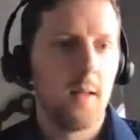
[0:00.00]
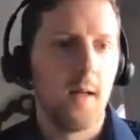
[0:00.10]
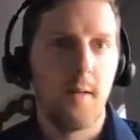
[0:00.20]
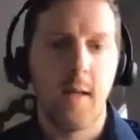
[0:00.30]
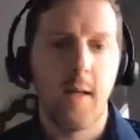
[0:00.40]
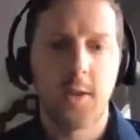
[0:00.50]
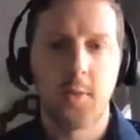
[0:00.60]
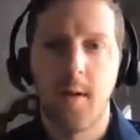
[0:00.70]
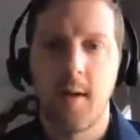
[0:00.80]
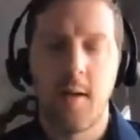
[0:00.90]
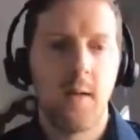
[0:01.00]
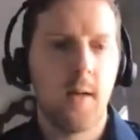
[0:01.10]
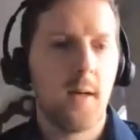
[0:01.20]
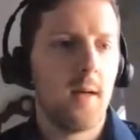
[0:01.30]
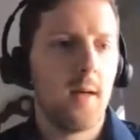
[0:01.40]
Last one
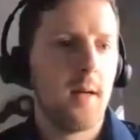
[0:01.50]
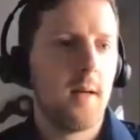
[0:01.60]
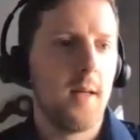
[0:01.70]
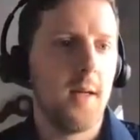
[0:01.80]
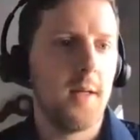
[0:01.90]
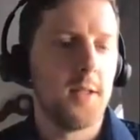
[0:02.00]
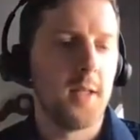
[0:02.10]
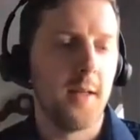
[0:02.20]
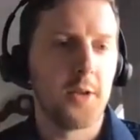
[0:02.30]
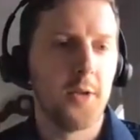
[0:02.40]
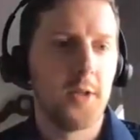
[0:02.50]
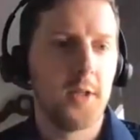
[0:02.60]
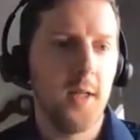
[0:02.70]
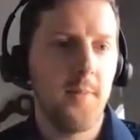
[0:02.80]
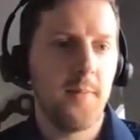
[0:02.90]
is
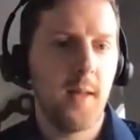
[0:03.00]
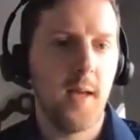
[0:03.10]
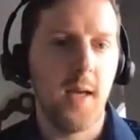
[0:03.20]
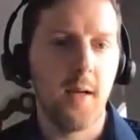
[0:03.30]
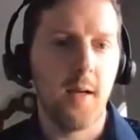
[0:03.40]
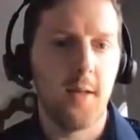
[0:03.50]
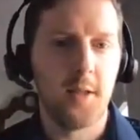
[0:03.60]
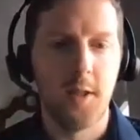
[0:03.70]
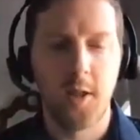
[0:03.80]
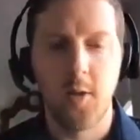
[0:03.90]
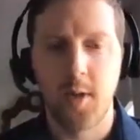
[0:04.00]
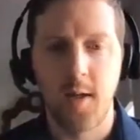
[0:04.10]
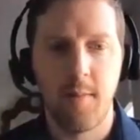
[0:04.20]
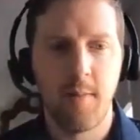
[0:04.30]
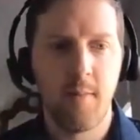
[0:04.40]
electricity, and this is
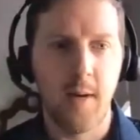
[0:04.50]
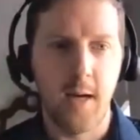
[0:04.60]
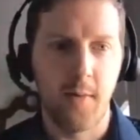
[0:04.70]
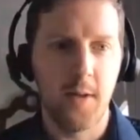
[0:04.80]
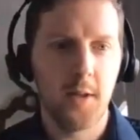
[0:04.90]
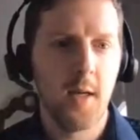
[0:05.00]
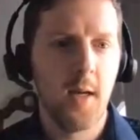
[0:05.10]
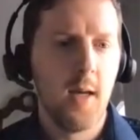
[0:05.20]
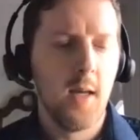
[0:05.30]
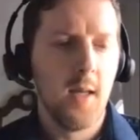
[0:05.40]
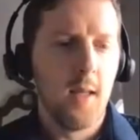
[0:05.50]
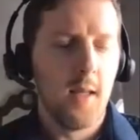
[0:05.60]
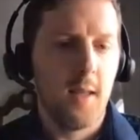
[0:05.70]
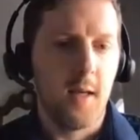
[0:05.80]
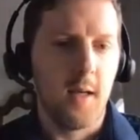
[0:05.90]
using batteries.
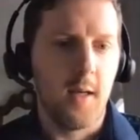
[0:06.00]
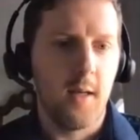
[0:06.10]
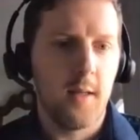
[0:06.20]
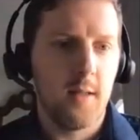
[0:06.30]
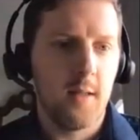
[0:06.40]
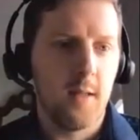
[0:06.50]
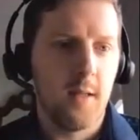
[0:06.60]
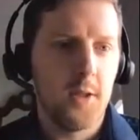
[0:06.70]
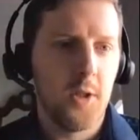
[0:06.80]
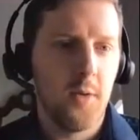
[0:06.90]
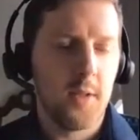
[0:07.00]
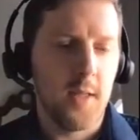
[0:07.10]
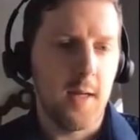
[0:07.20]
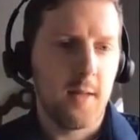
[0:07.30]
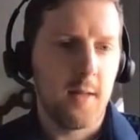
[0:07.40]
The issue is
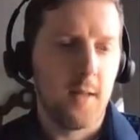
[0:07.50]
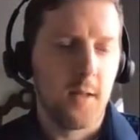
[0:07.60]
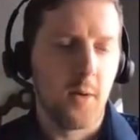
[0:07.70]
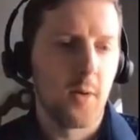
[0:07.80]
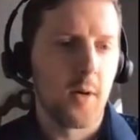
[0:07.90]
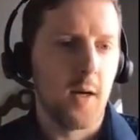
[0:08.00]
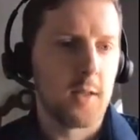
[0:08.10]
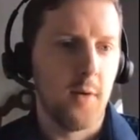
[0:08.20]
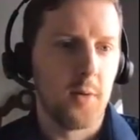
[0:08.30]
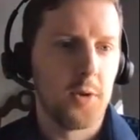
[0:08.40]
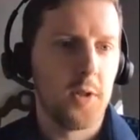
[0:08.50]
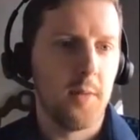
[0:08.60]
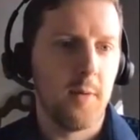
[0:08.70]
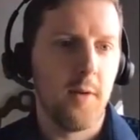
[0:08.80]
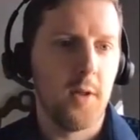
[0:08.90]
that the total cost of
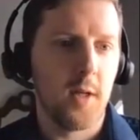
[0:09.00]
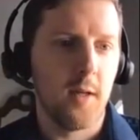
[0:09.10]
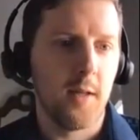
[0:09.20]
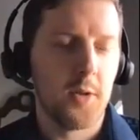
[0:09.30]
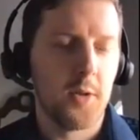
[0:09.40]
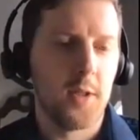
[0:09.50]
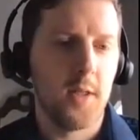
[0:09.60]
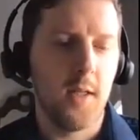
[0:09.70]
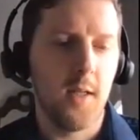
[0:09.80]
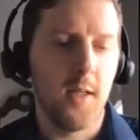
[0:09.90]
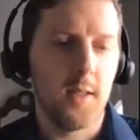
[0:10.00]
ownership of using electricity